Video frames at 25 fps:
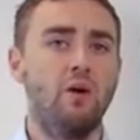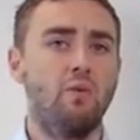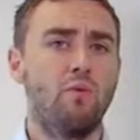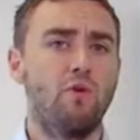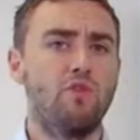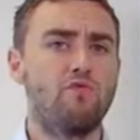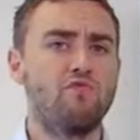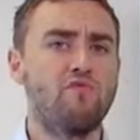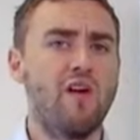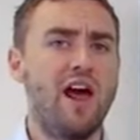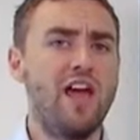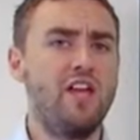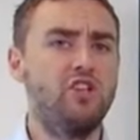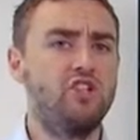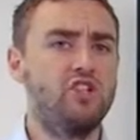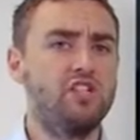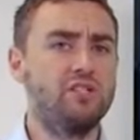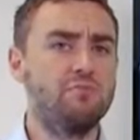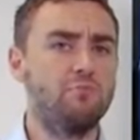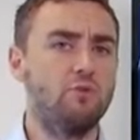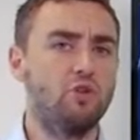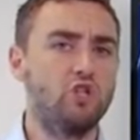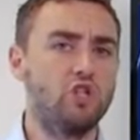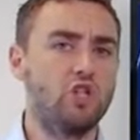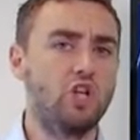with
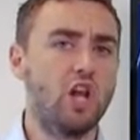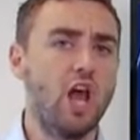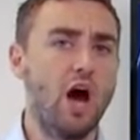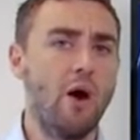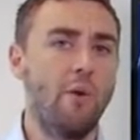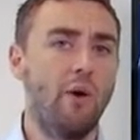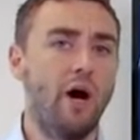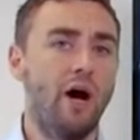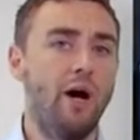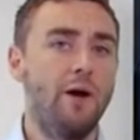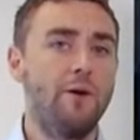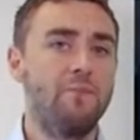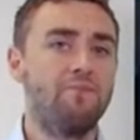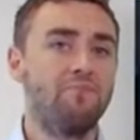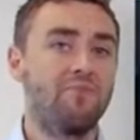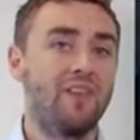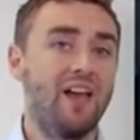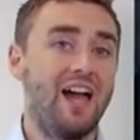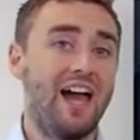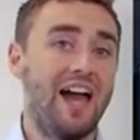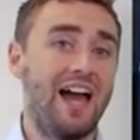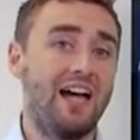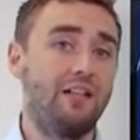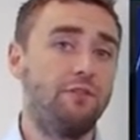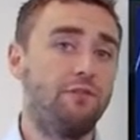ranges much lower
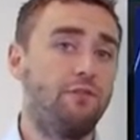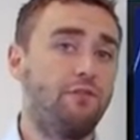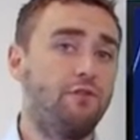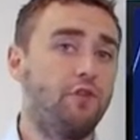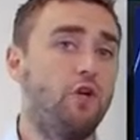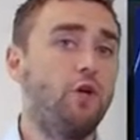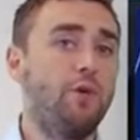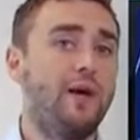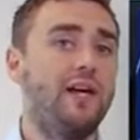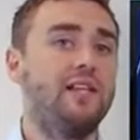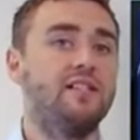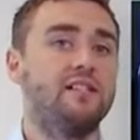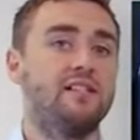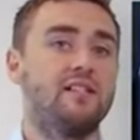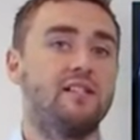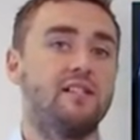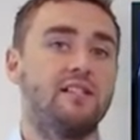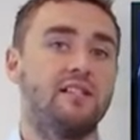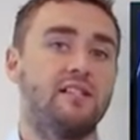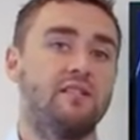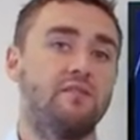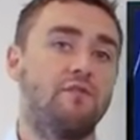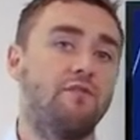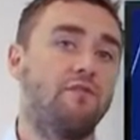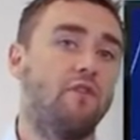and fewer
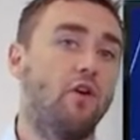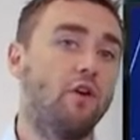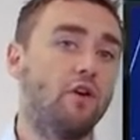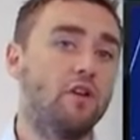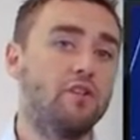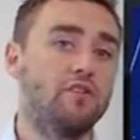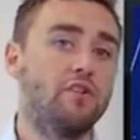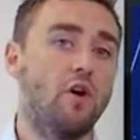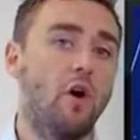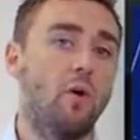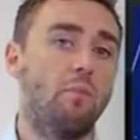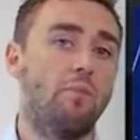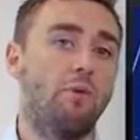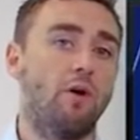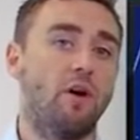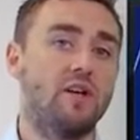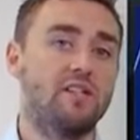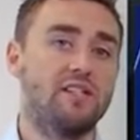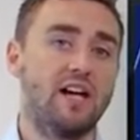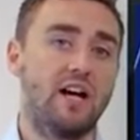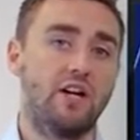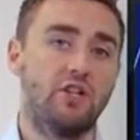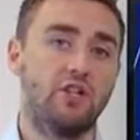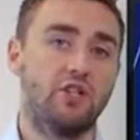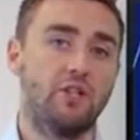instances of volatile
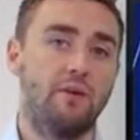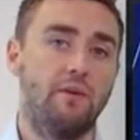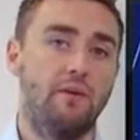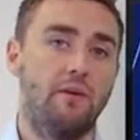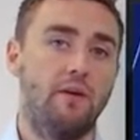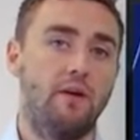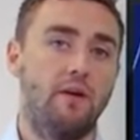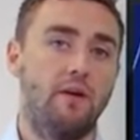price action.